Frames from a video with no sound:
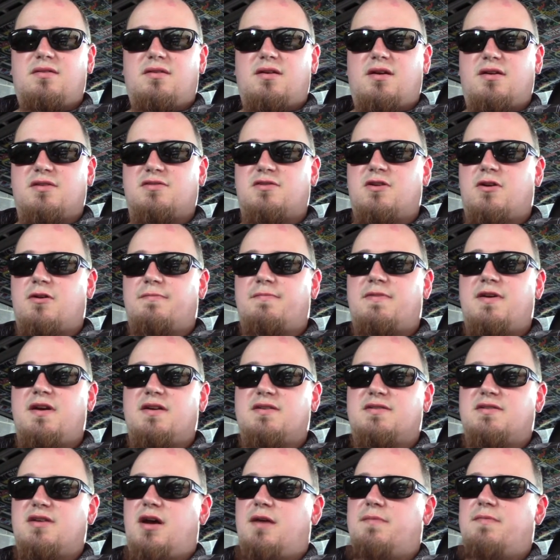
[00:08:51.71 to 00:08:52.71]
a certain
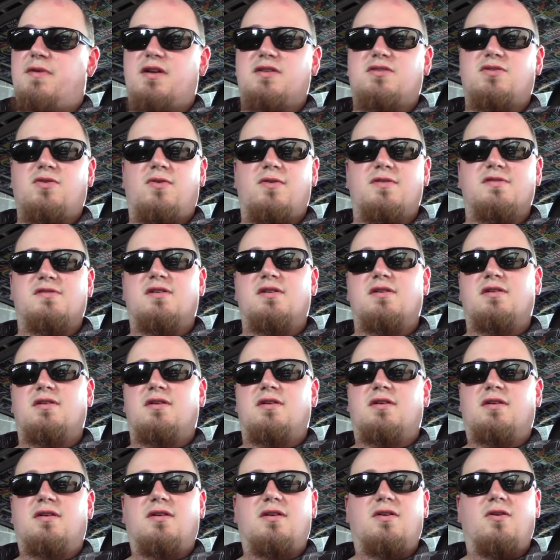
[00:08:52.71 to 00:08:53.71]
PSI, but it's always going
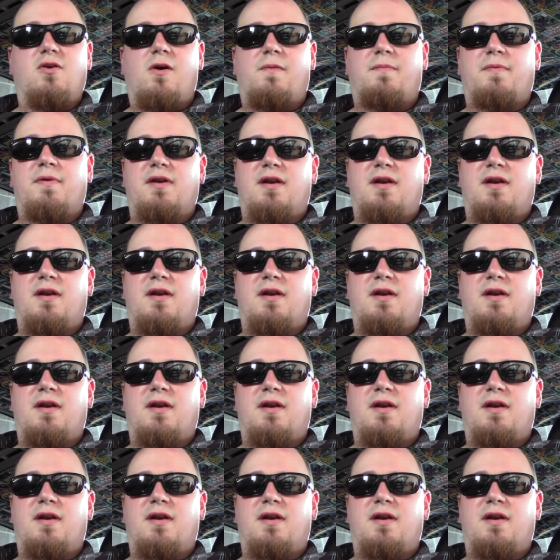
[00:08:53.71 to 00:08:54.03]
to go up